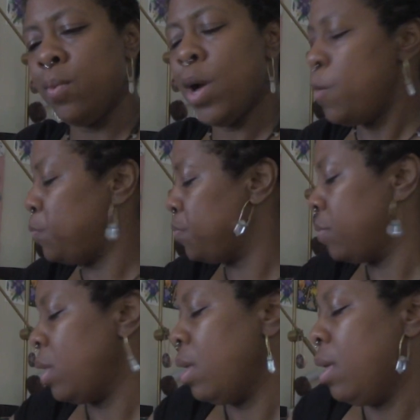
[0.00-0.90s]
Well,
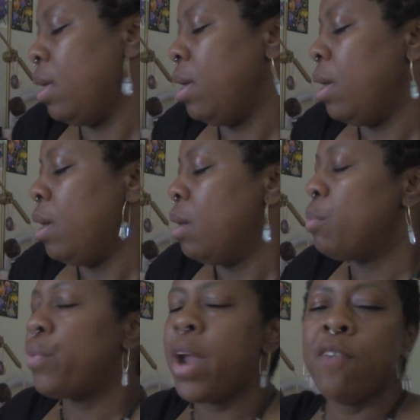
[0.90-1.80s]

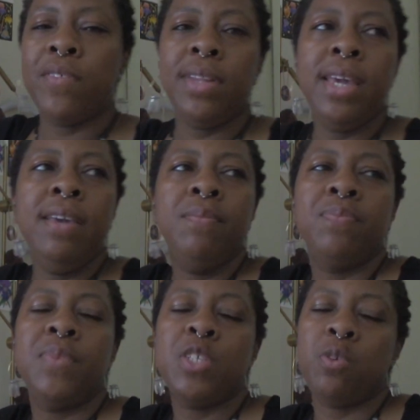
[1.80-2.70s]
prayerfully,
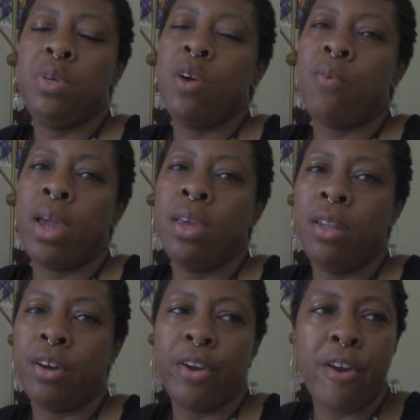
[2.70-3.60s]
this will be a
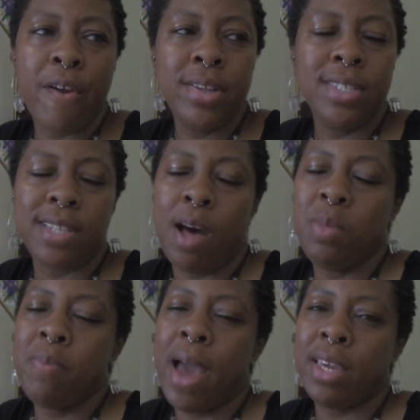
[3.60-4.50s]
regular occurrence. I'll
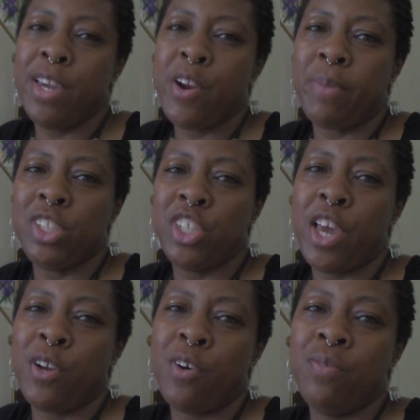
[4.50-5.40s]
be back here on my
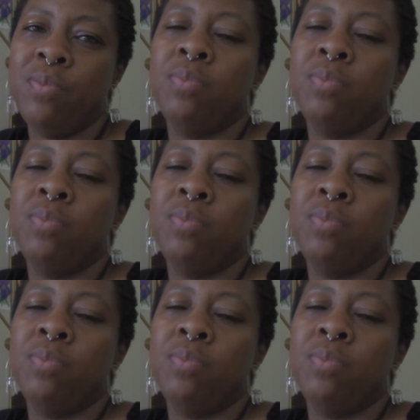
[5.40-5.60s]
channel.